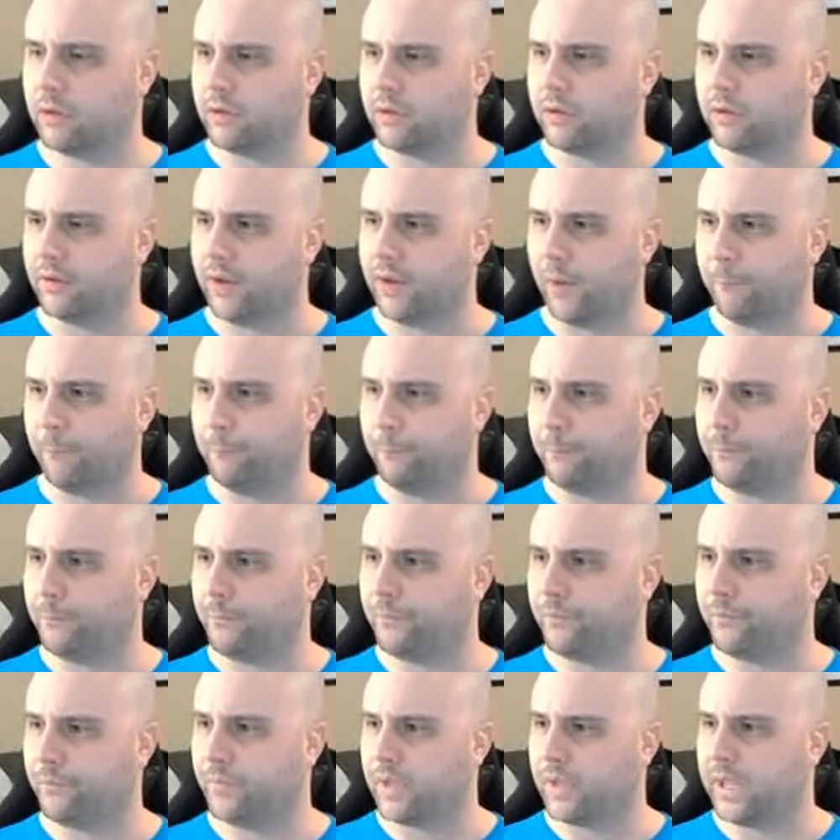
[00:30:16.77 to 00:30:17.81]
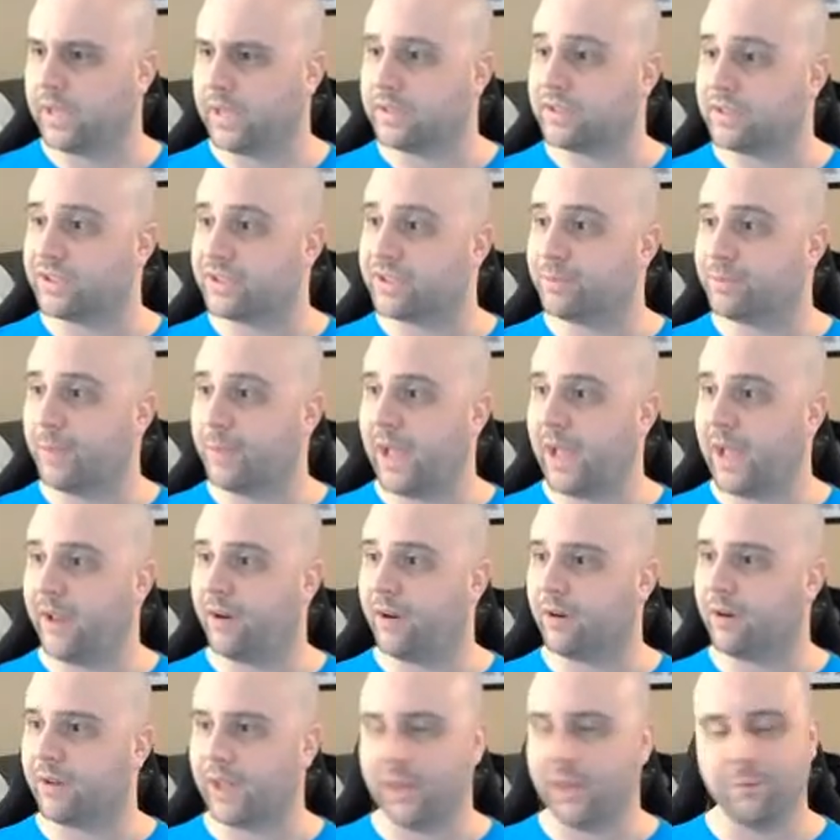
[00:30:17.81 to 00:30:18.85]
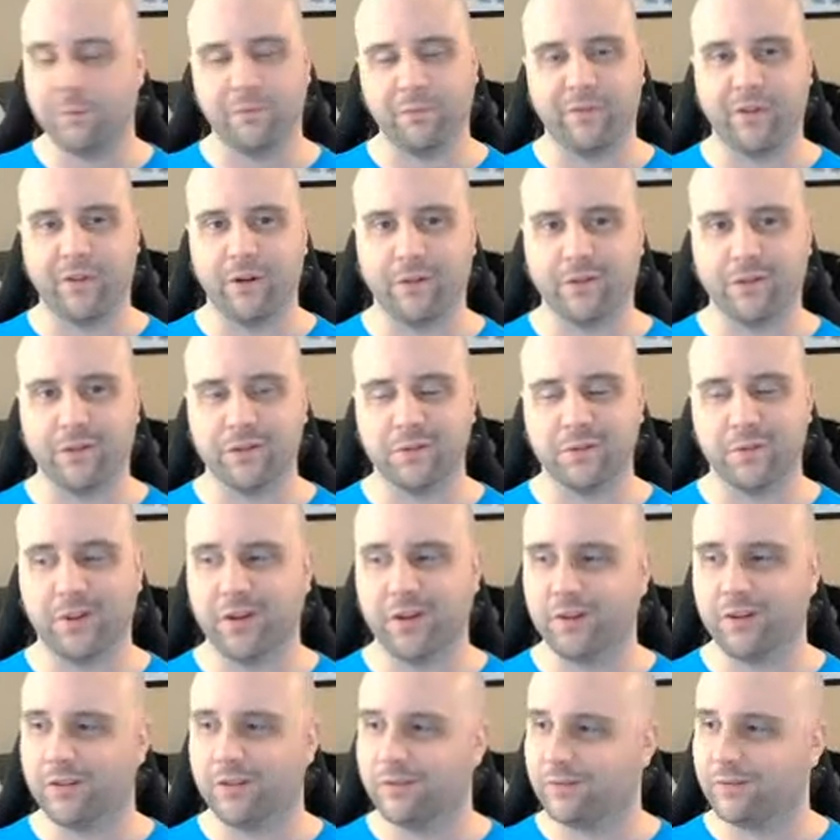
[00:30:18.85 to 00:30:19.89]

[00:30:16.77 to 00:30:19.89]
No. Inspired. I'm very inspired.